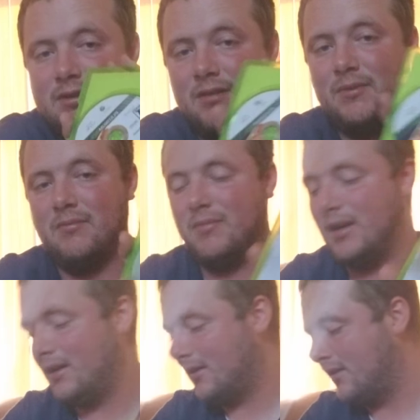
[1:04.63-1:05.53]
they bring
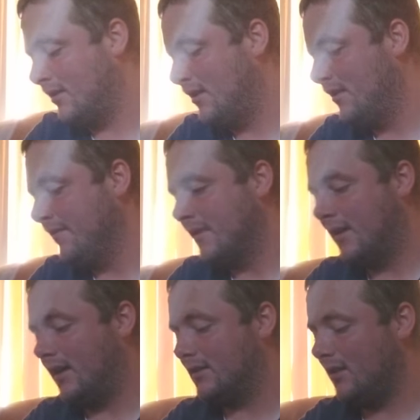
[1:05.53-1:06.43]
back.
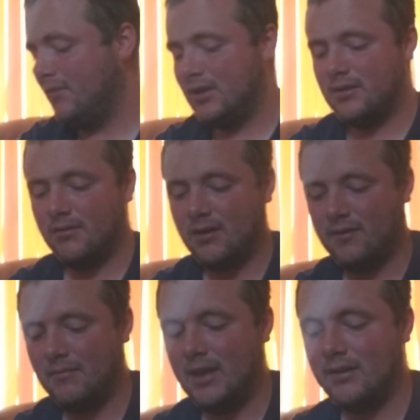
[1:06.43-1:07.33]
Some of these don't have the
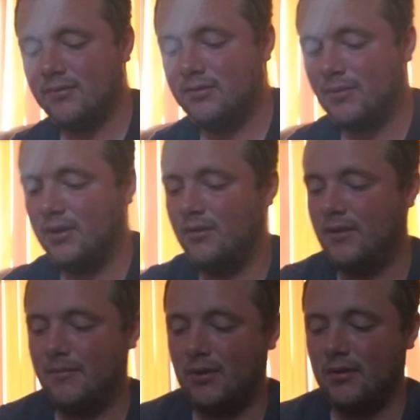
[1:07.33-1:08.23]
manuals, but all of
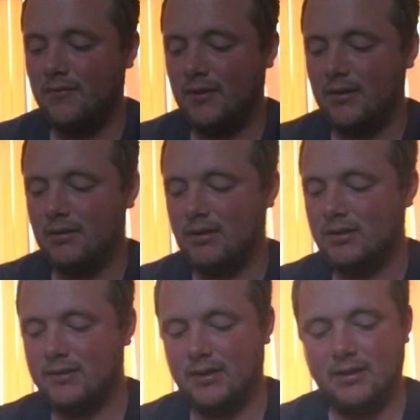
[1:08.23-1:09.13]
them are in very nice
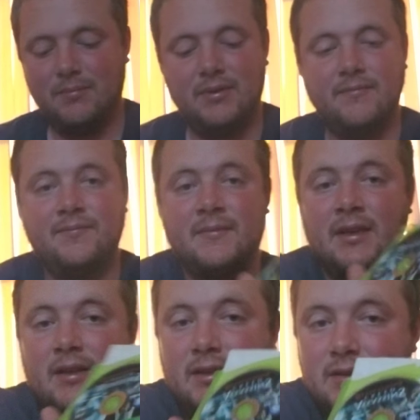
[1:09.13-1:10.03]
shape.
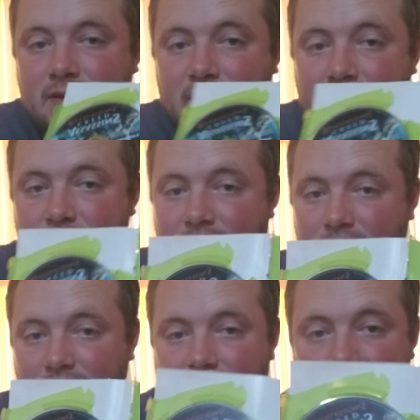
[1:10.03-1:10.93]
Assassin's Creed
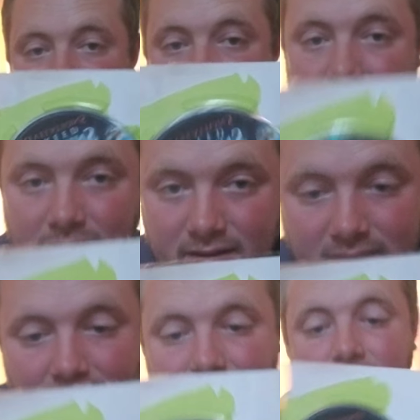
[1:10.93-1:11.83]
Revelation with a
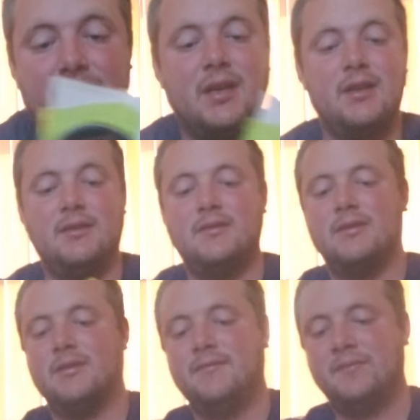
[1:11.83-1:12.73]
jacked up
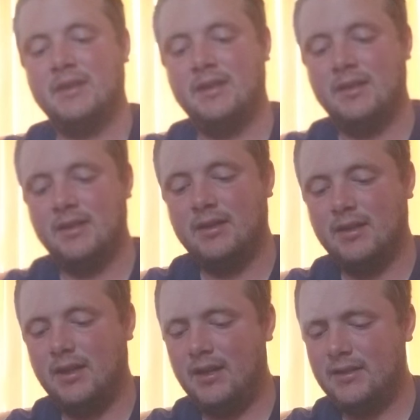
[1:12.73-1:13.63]
case.
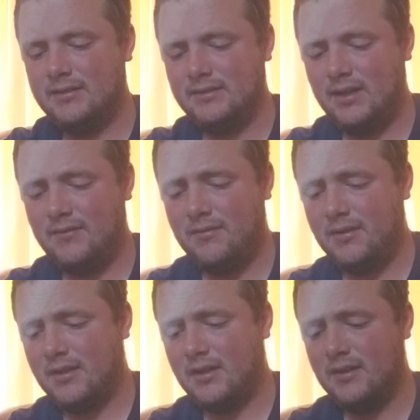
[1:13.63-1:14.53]
Never really
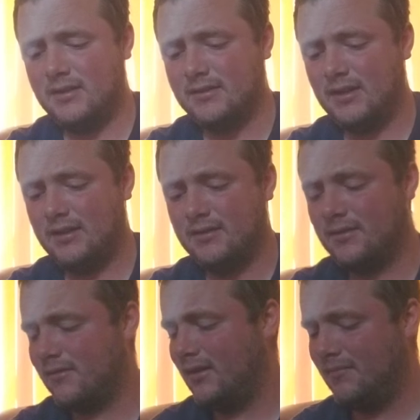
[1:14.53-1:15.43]
got into Assassin's
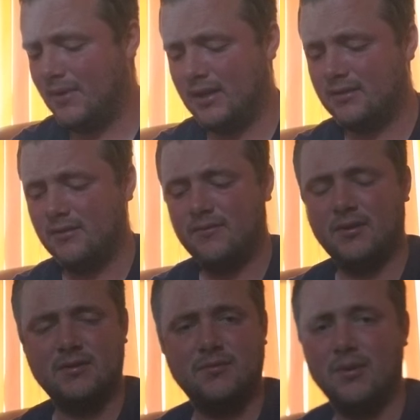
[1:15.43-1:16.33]
Creed past the
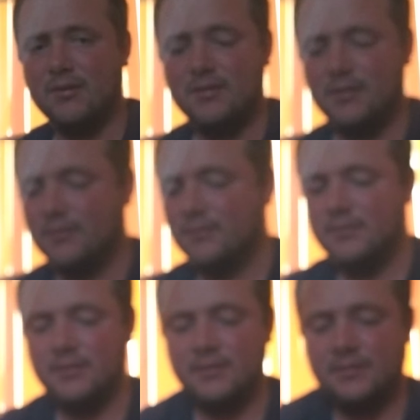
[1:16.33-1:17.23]
first one or two,
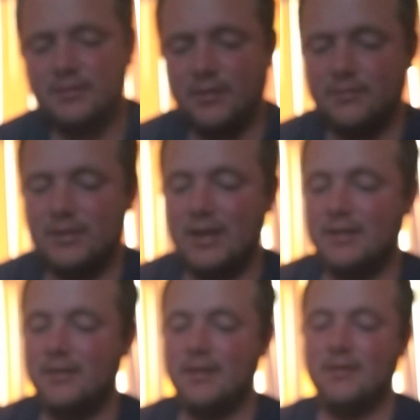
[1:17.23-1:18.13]
so can't
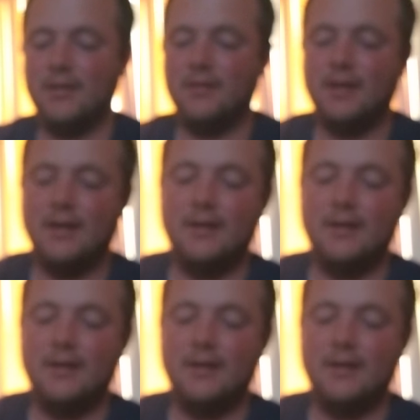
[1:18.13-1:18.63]
tell you how good that